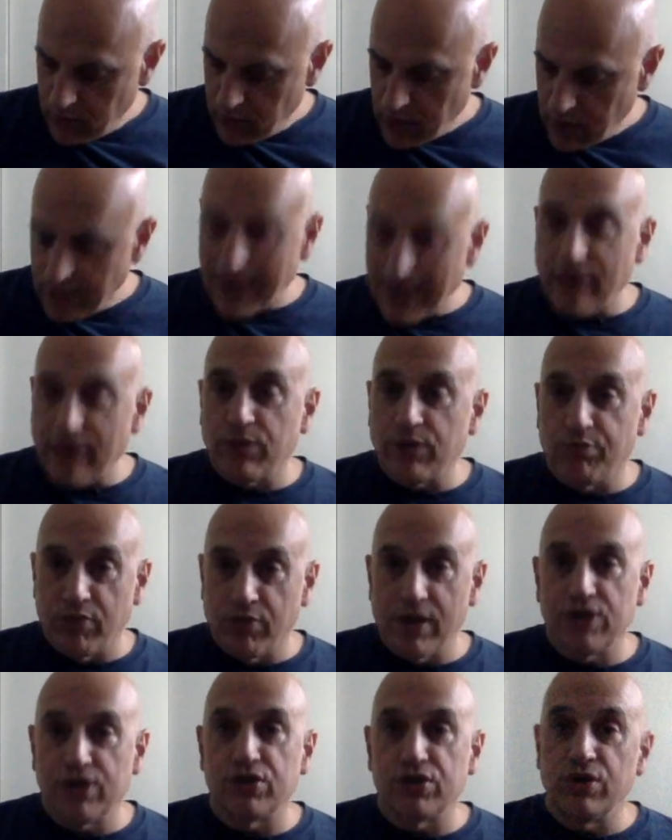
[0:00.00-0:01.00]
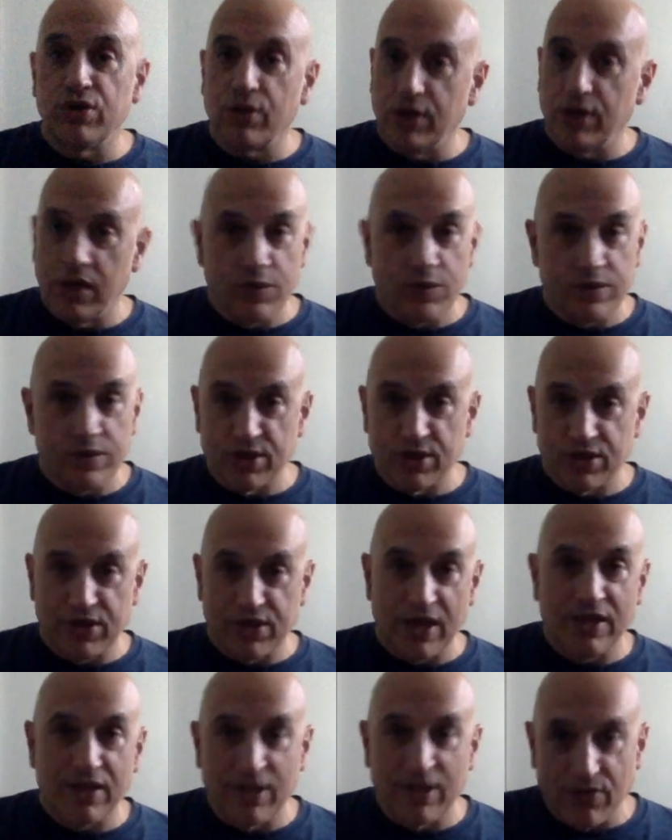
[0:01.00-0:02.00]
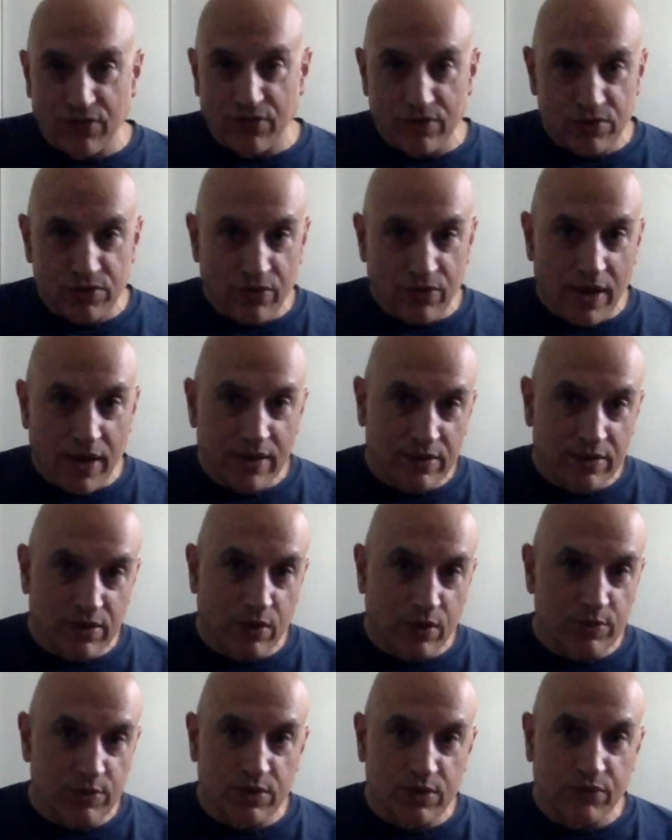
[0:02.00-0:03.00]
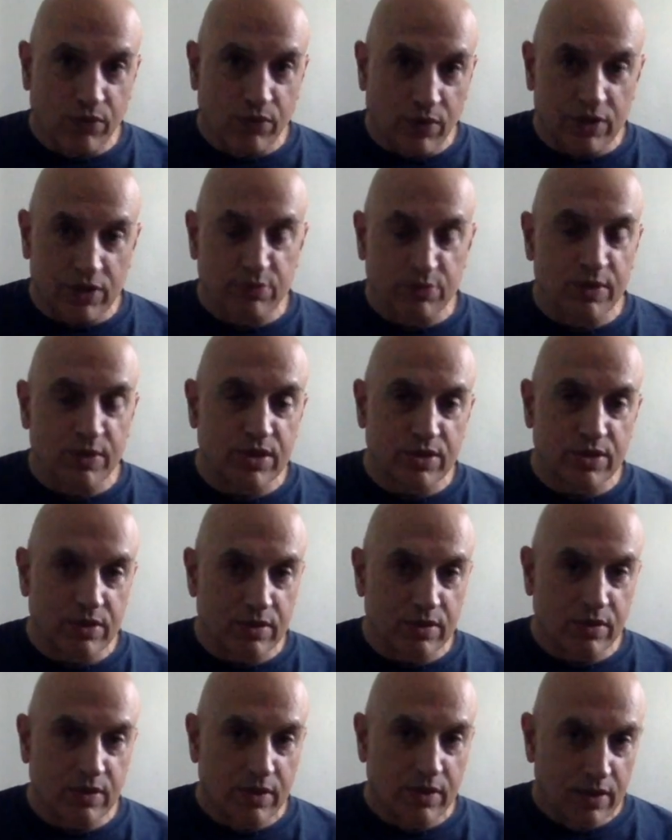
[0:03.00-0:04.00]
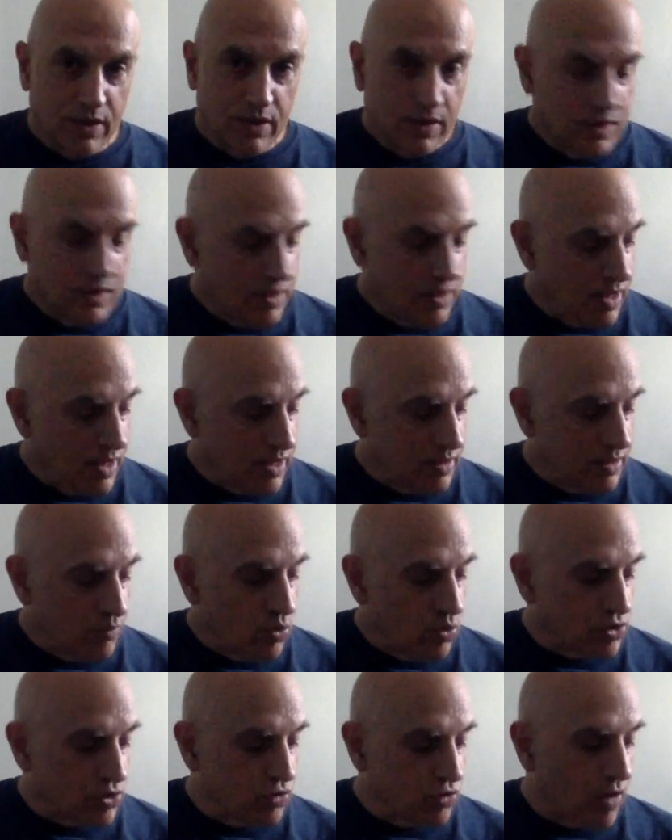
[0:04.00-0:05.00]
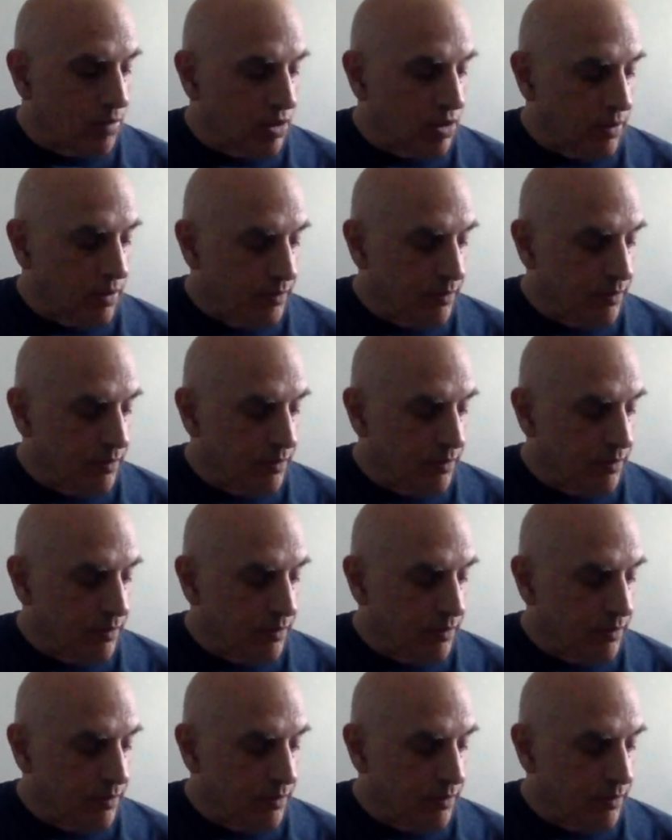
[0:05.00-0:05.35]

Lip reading: now the bridge, and you can hear a distinct difference, right, in terms of crispness and more treble.